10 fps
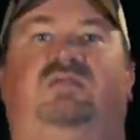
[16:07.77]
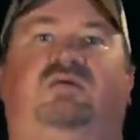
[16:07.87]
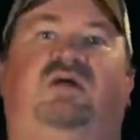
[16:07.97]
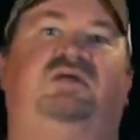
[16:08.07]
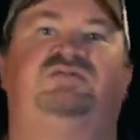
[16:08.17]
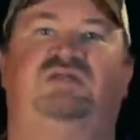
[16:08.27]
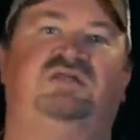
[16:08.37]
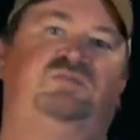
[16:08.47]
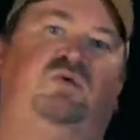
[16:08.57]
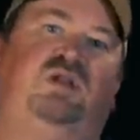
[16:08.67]
All right,
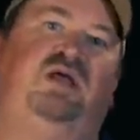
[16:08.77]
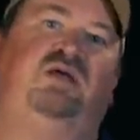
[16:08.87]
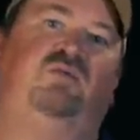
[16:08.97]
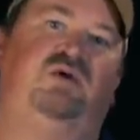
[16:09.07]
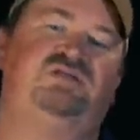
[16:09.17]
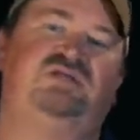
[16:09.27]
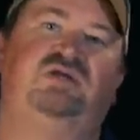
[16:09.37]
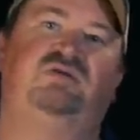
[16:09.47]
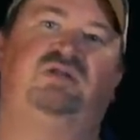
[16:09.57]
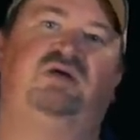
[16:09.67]
sounds more like one
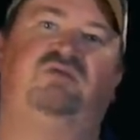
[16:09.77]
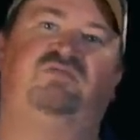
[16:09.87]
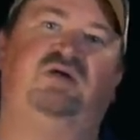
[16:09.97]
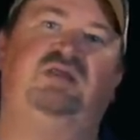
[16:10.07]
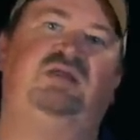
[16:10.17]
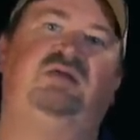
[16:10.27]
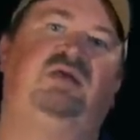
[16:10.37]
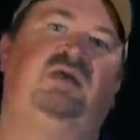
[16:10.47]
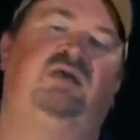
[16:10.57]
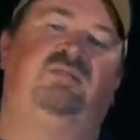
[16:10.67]
single duck feeding,
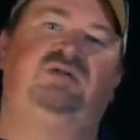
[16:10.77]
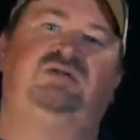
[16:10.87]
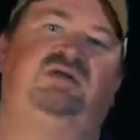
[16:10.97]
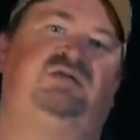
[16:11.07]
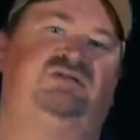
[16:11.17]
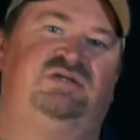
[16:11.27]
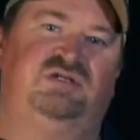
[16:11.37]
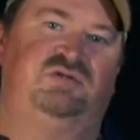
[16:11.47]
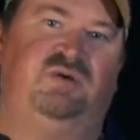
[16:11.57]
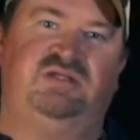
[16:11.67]
but it
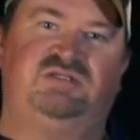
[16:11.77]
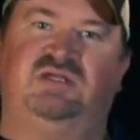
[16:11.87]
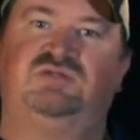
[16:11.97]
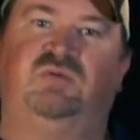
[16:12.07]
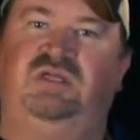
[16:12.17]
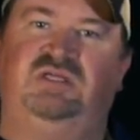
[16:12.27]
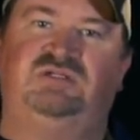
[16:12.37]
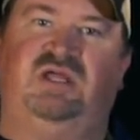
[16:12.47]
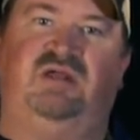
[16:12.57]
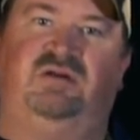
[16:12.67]
accentuates that squeaky
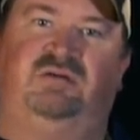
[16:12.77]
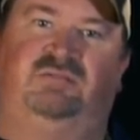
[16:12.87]
chatter.